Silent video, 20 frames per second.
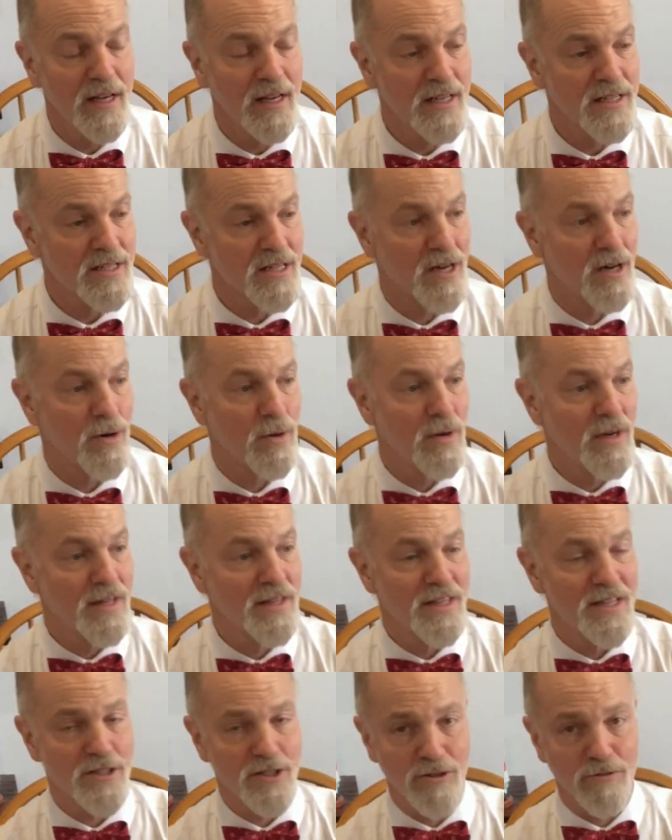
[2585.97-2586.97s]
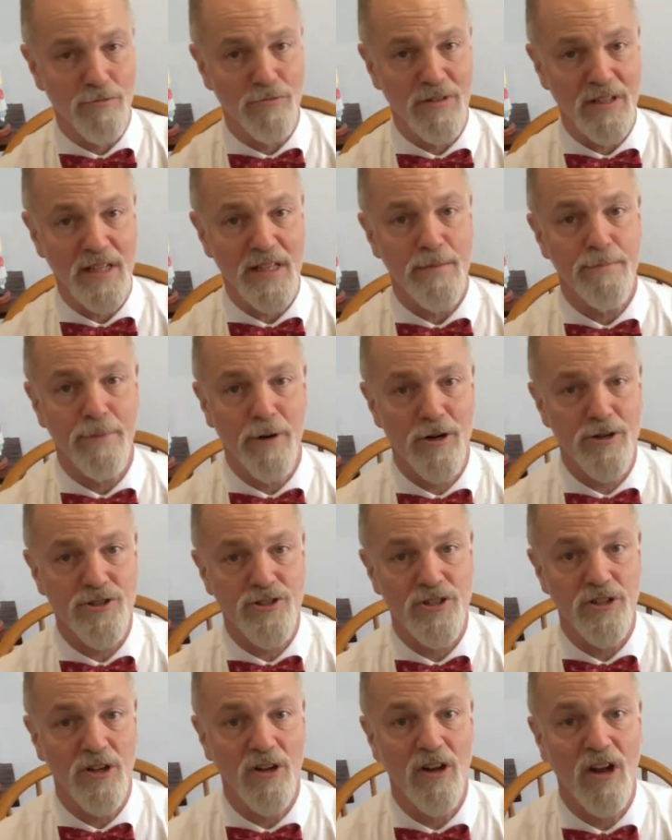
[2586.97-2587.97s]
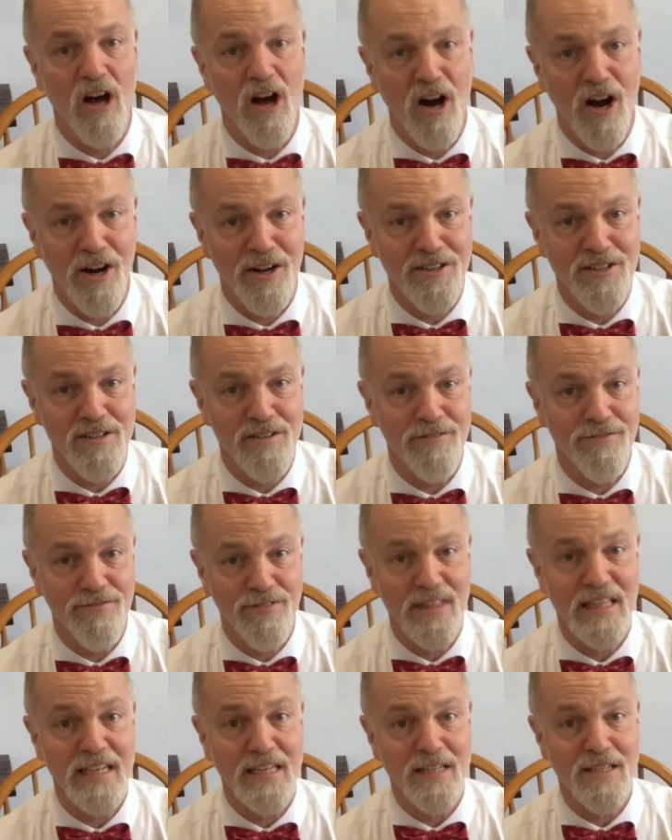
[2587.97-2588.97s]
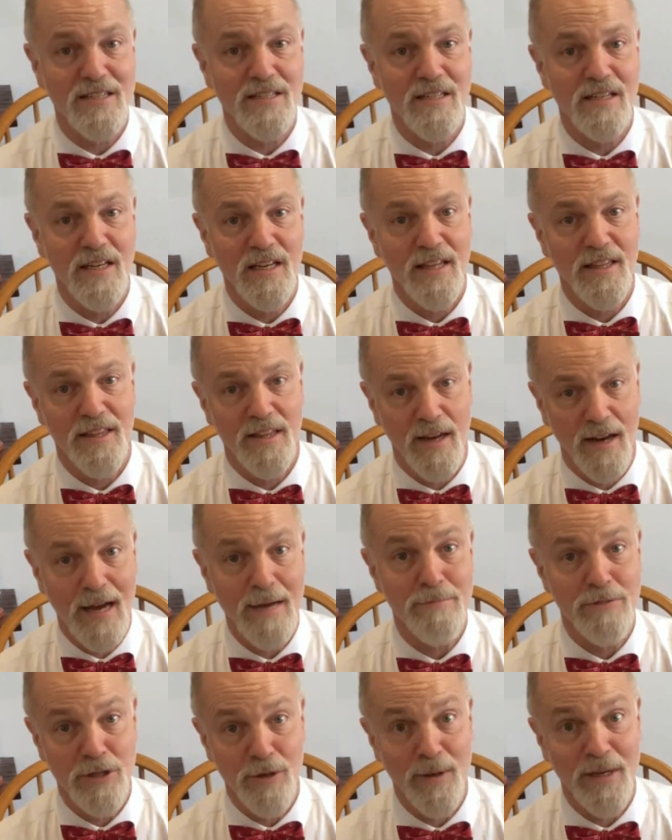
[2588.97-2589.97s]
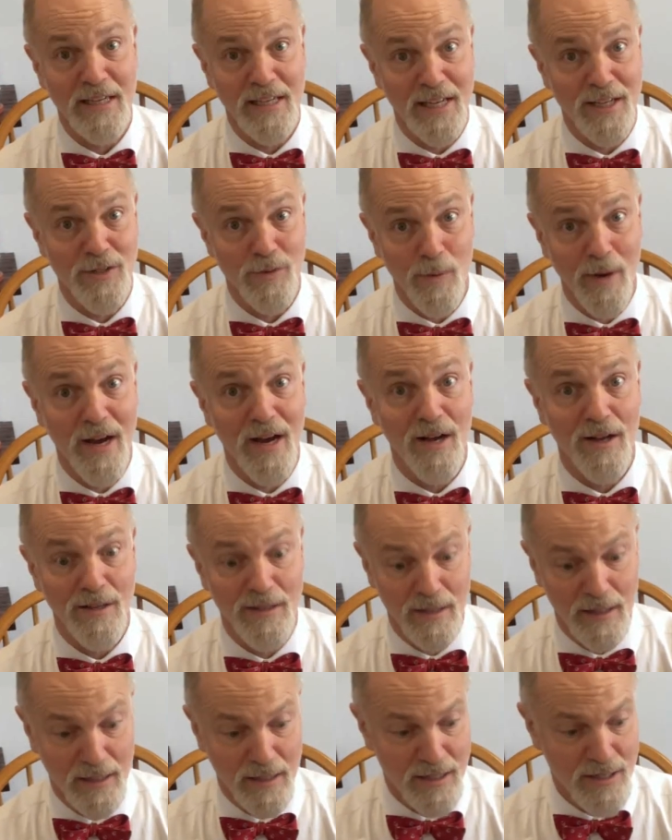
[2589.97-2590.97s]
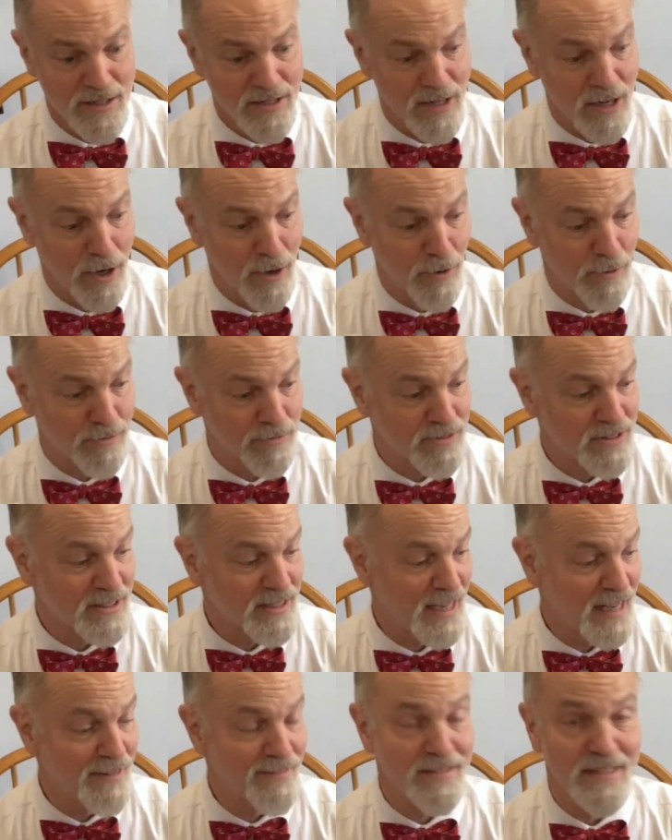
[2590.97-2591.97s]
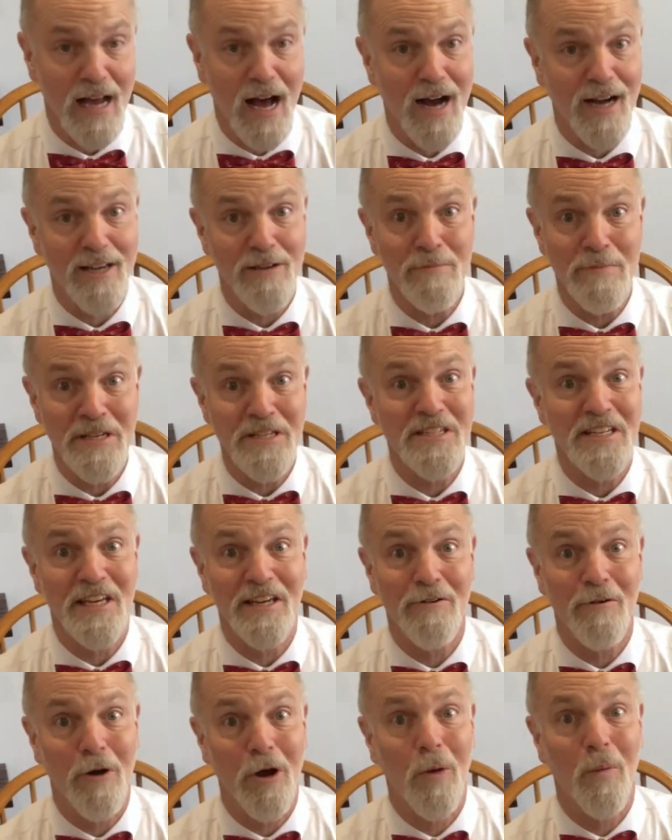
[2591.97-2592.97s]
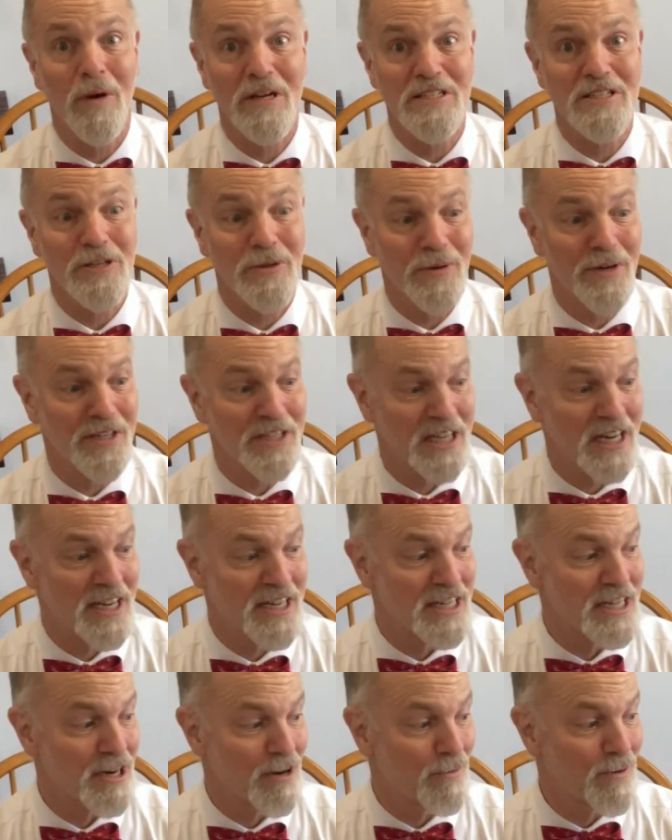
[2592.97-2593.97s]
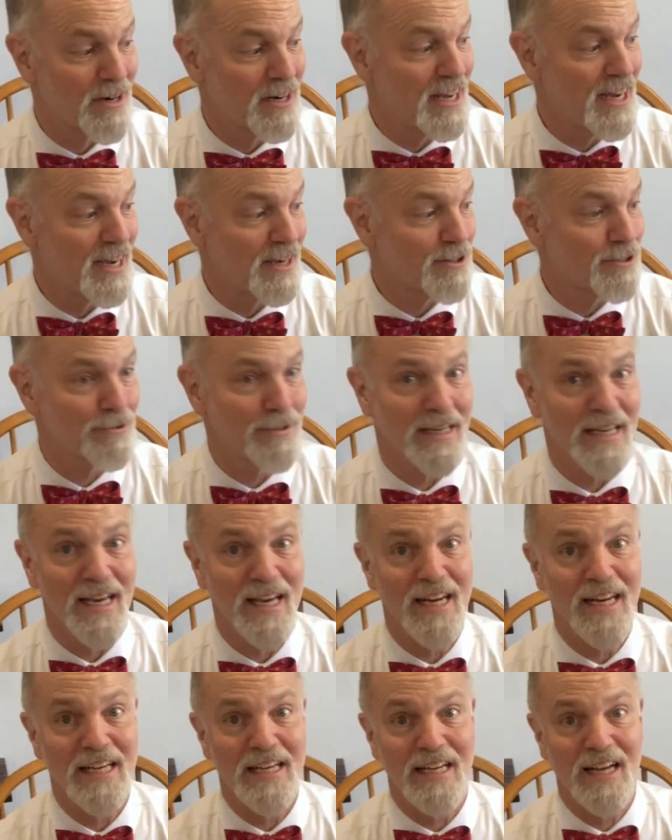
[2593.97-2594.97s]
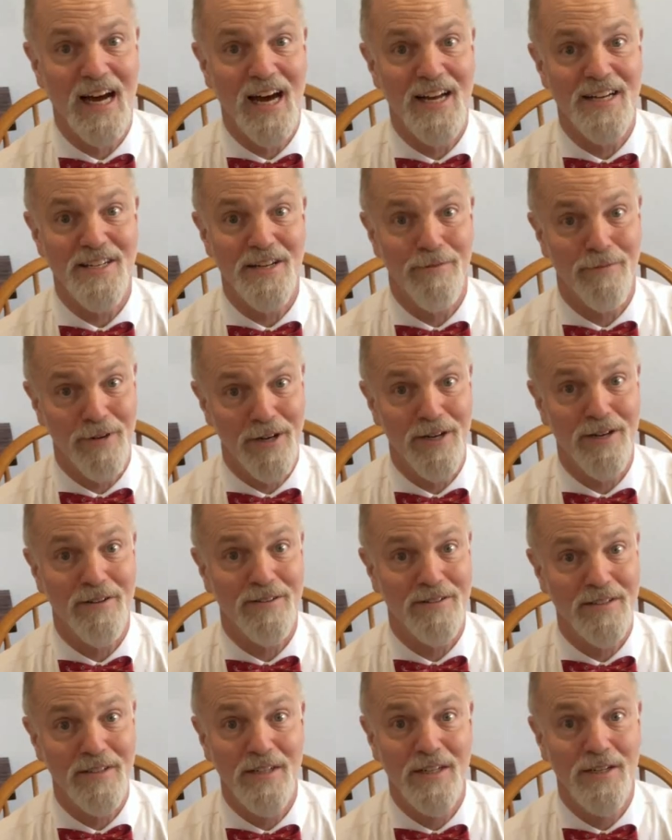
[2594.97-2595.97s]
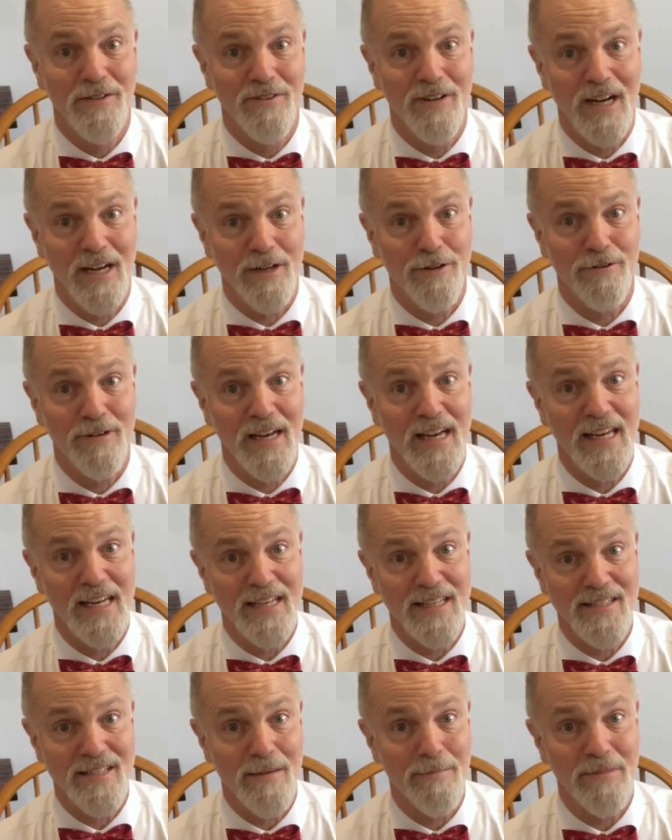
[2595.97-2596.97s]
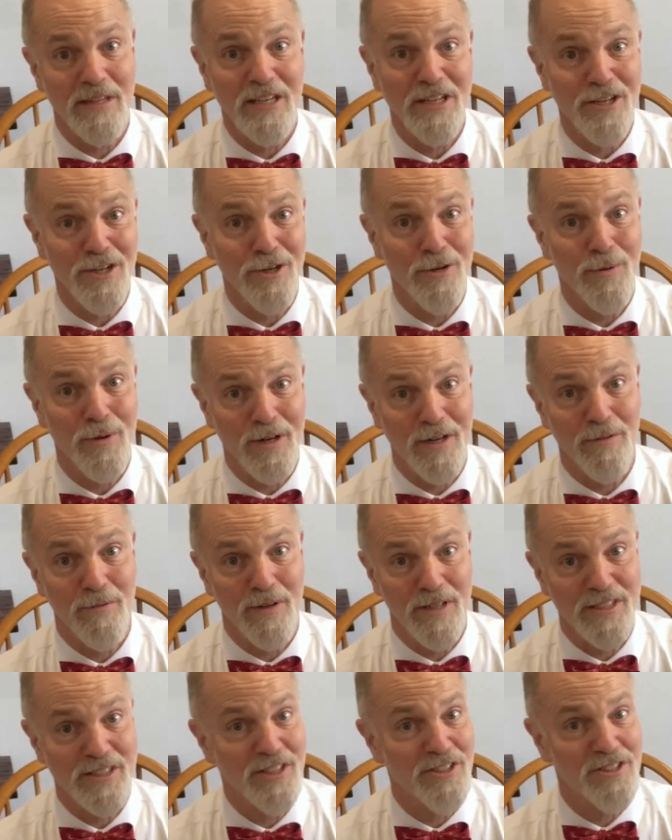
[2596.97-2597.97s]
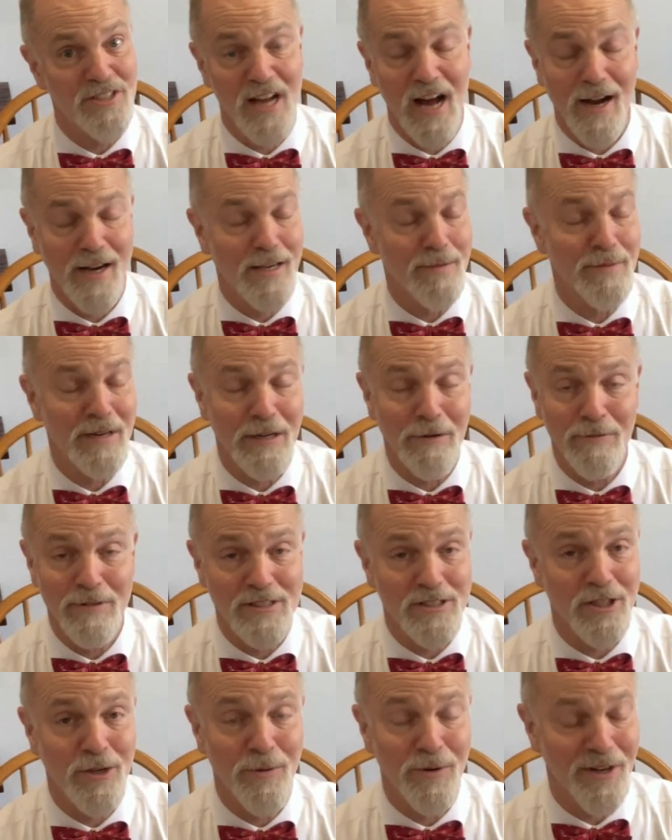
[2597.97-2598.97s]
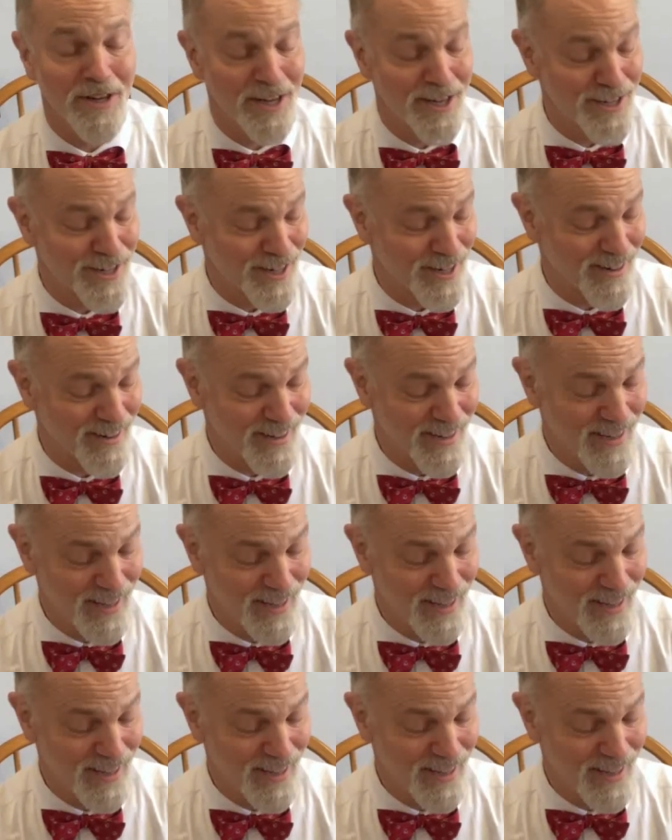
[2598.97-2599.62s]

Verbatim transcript: So these are really personal logs of things that I'm doing as well. So kind of documenting what's going on here. We're not creating content. We're we're not creating something new. We're, we're just documenting what's going on here.